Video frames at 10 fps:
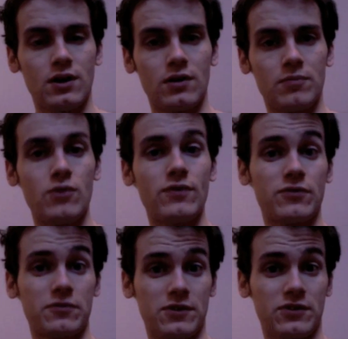Move it
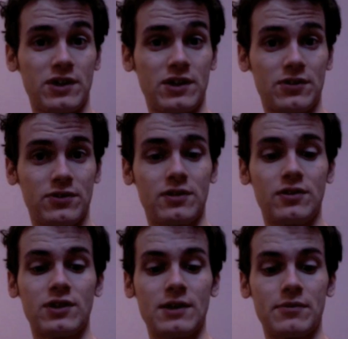from the 6th to the
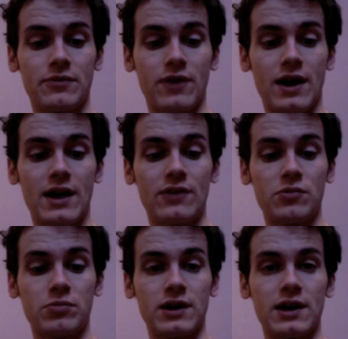7th fret as you
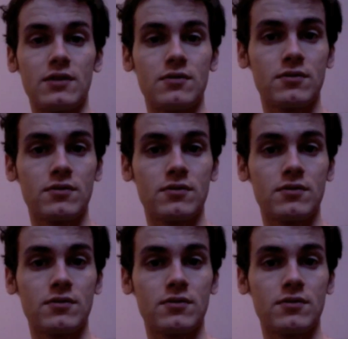play it.